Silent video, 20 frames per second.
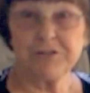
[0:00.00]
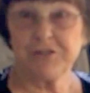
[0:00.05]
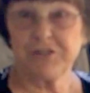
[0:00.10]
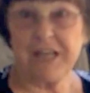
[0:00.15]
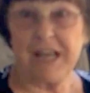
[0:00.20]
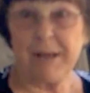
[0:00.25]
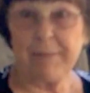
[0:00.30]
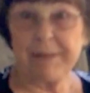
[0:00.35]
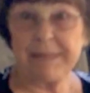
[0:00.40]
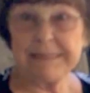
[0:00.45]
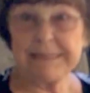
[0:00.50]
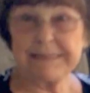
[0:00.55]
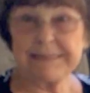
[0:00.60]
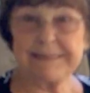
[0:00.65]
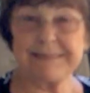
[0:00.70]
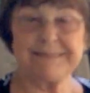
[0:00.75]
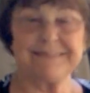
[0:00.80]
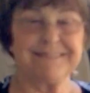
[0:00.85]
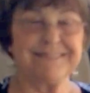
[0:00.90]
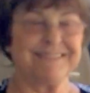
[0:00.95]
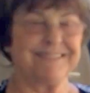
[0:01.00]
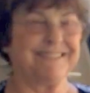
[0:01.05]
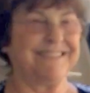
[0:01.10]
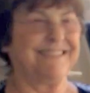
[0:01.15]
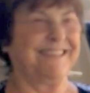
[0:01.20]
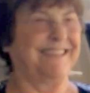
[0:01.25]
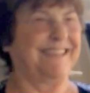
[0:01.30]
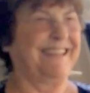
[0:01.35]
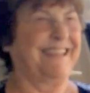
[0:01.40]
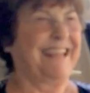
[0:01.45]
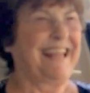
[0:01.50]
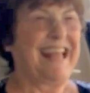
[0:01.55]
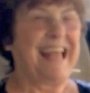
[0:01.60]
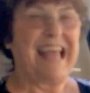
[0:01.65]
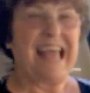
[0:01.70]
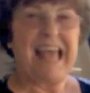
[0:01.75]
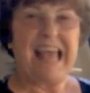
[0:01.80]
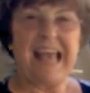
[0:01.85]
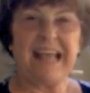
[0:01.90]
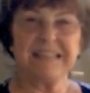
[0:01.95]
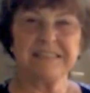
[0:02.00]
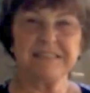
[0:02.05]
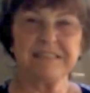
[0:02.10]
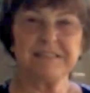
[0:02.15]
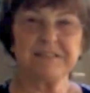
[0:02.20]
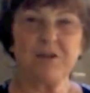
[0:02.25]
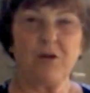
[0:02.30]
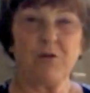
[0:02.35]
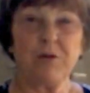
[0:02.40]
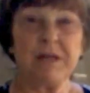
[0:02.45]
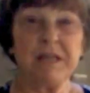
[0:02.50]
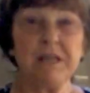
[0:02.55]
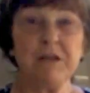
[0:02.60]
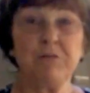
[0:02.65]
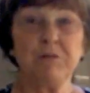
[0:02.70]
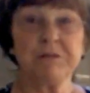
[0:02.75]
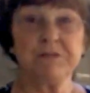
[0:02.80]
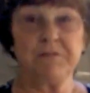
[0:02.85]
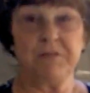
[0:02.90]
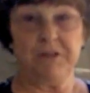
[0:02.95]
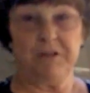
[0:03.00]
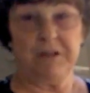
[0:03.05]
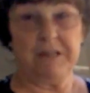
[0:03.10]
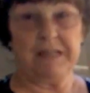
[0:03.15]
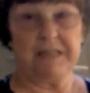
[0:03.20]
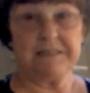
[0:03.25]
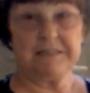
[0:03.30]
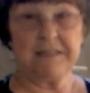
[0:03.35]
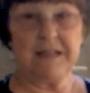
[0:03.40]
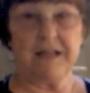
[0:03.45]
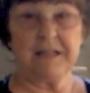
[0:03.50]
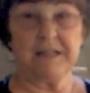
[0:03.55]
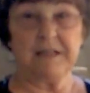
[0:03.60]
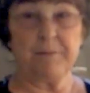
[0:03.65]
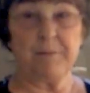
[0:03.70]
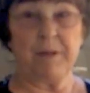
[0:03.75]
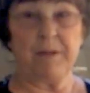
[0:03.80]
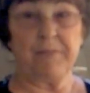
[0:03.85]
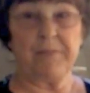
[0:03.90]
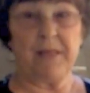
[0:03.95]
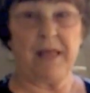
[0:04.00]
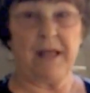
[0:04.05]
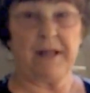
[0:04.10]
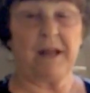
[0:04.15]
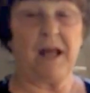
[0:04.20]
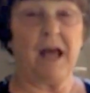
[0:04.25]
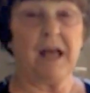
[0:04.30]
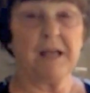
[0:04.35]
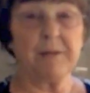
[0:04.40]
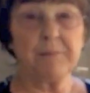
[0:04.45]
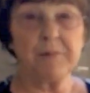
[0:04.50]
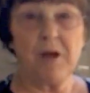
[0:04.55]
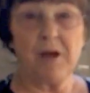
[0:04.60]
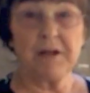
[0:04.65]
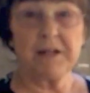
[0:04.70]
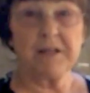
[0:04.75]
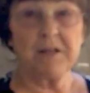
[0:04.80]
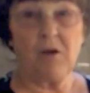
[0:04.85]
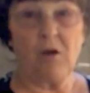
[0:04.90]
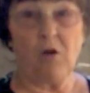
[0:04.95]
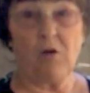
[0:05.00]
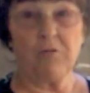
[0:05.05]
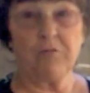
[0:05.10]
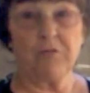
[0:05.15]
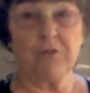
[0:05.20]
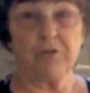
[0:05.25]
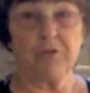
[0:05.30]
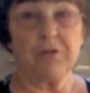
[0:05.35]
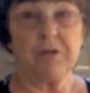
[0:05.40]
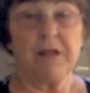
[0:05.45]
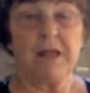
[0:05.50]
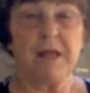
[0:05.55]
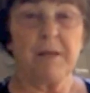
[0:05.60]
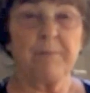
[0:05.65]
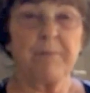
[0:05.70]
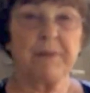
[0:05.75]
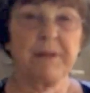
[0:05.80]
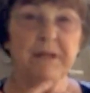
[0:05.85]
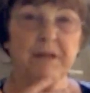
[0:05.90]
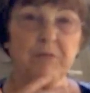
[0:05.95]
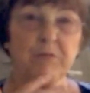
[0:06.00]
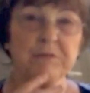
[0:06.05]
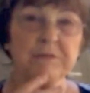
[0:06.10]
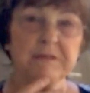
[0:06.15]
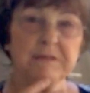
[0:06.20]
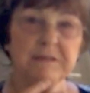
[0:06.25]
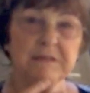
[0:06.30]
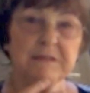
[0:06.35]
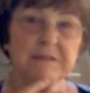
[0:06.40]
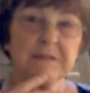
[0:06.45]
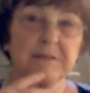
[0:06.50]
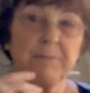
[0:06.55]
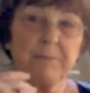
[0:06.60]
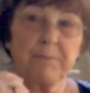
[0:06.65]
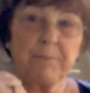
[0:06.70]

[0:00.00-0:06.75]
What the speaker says: in your jammies. And so he was very excited about that. I am not a golfer, but it was